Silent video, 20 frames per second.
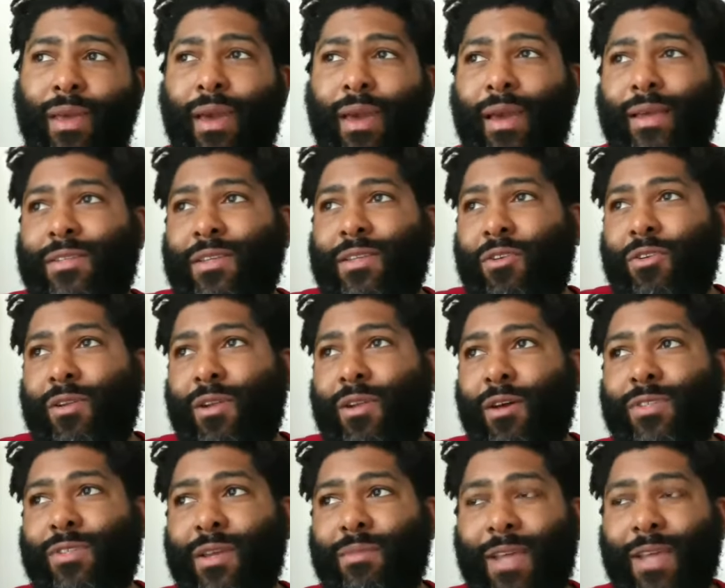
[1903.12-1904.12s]
And so, you
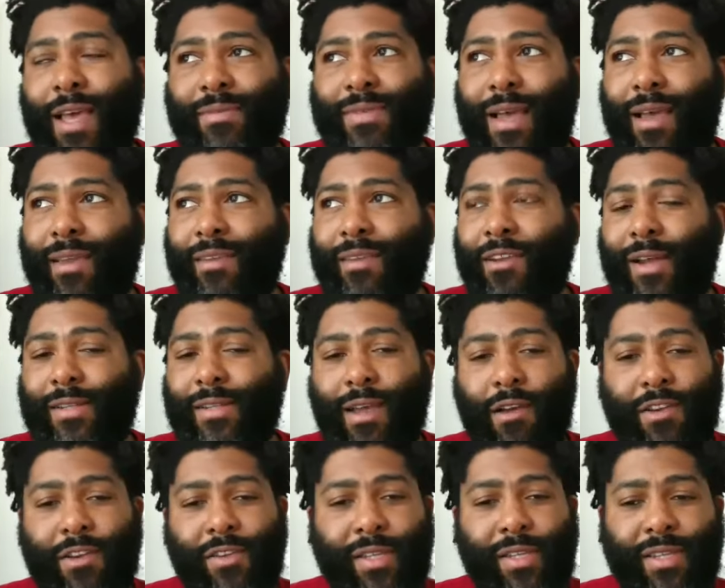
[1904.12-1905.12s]
know, sometimes I, you know, I
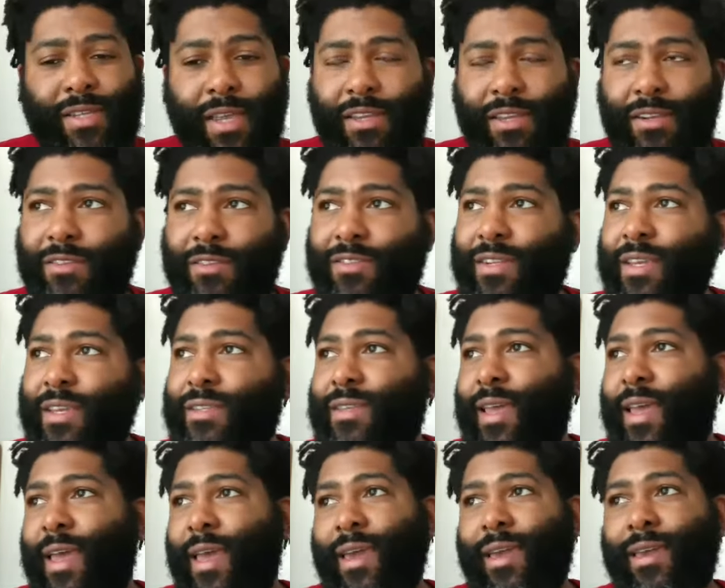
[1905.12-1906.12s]
talk to executives and they
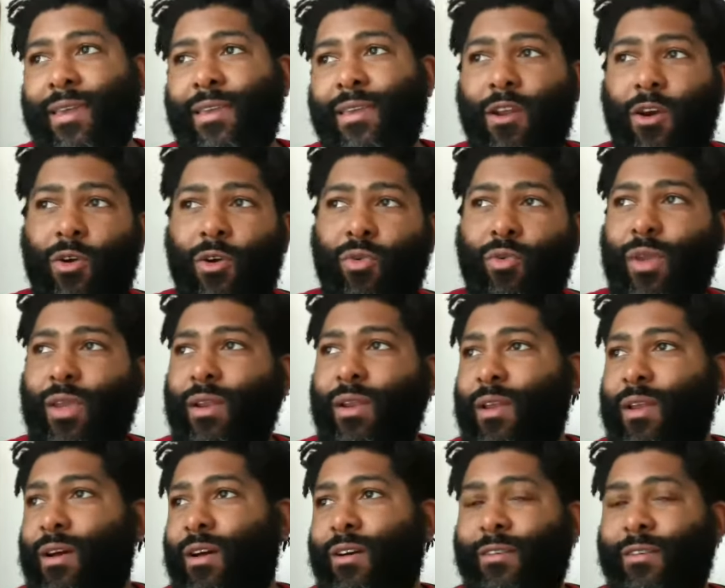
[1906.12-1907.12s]
say, hey, you know, we
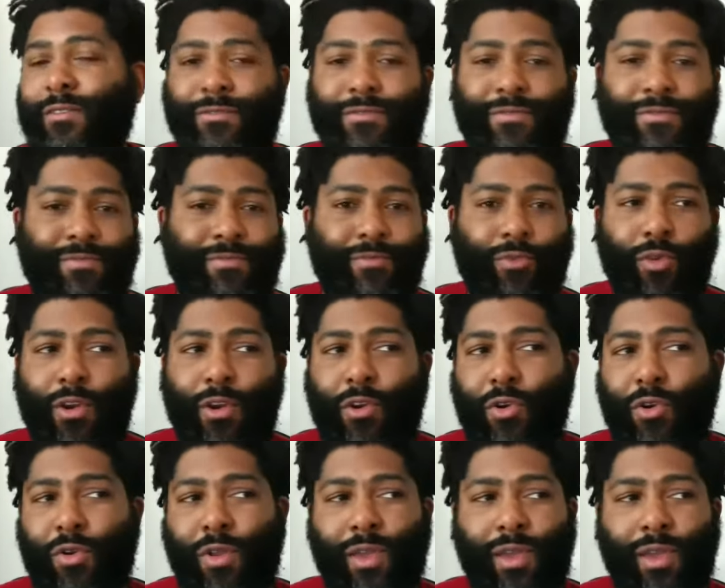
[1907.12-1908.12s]
love
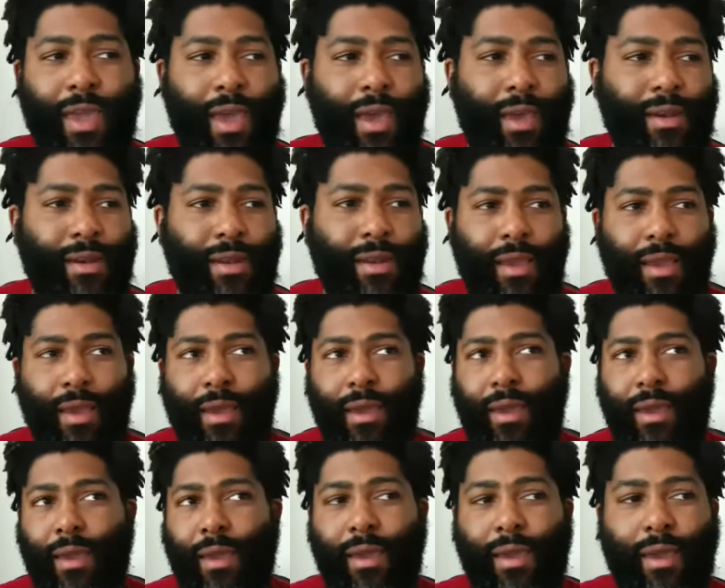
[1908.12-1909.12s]
recruiting at
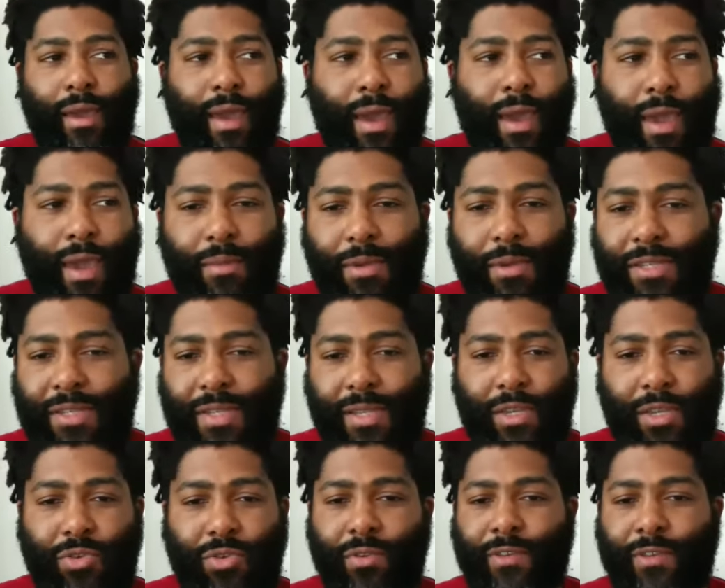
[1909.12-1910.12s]
A B C
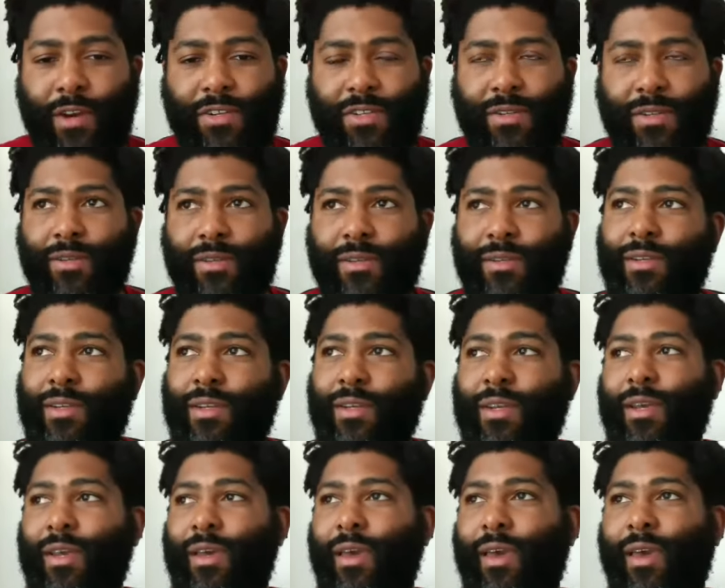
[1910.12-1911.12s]
University.
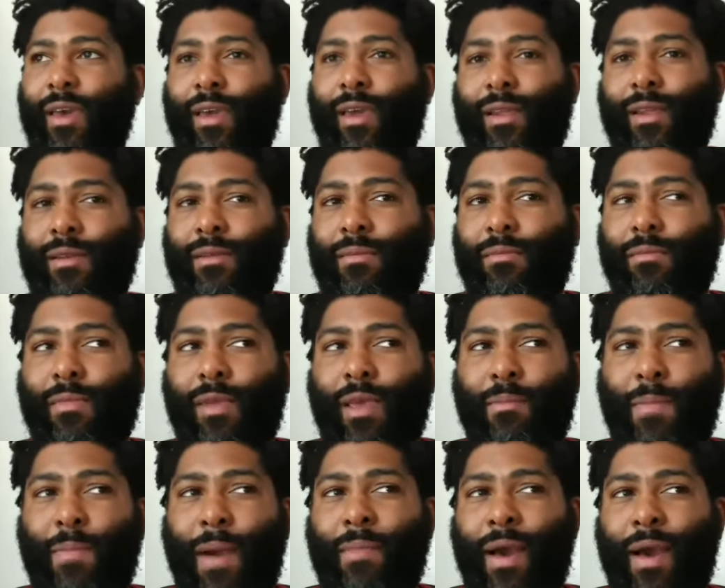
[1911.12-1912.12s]
And
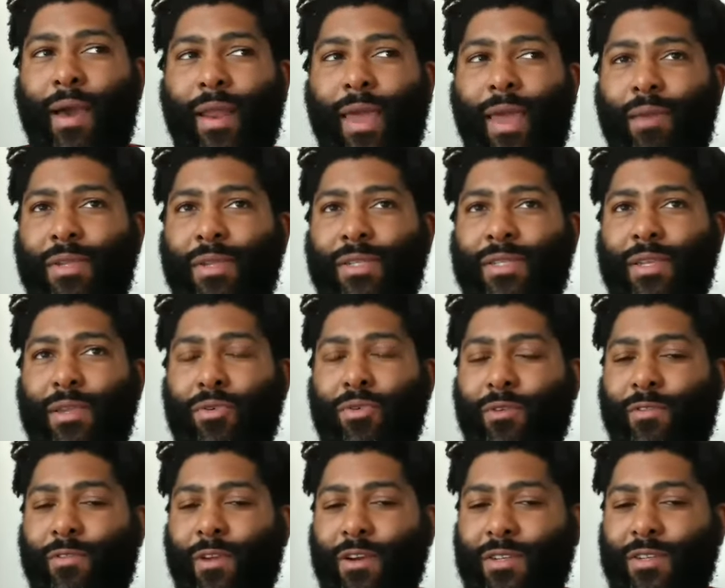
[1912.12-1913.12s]
in my mind, A B C
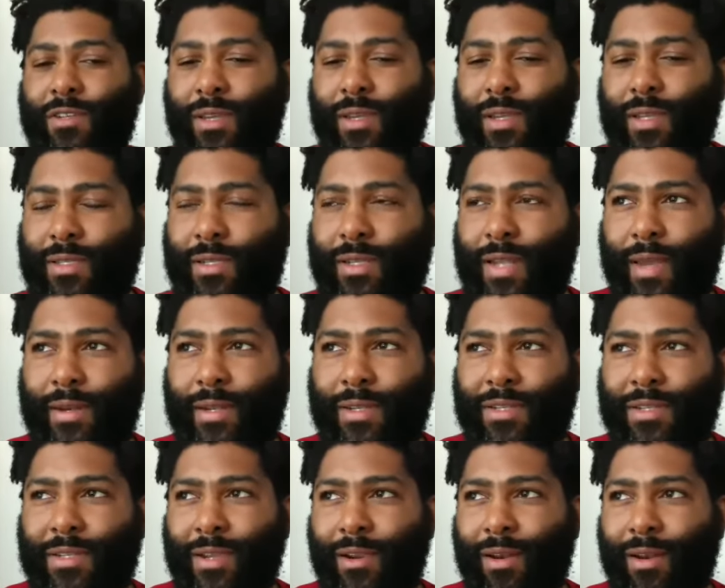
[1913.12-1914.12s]
University is not
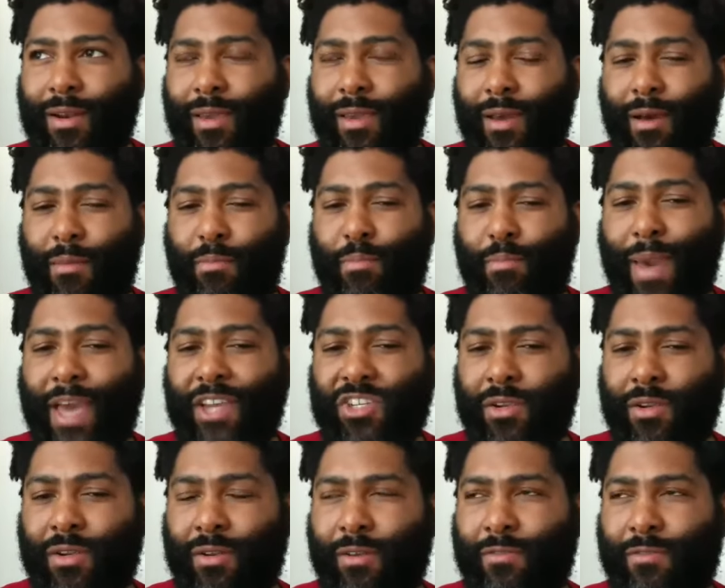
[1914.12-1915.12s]
necessarily a
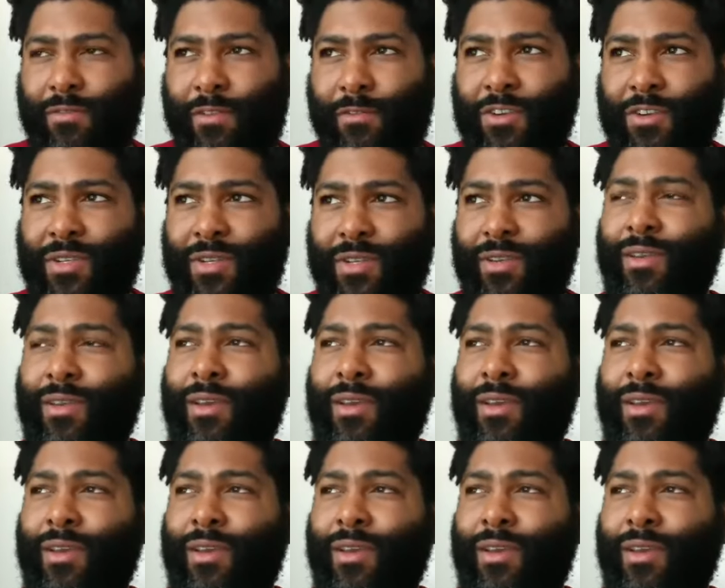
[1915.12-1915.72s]
bastion of diversity.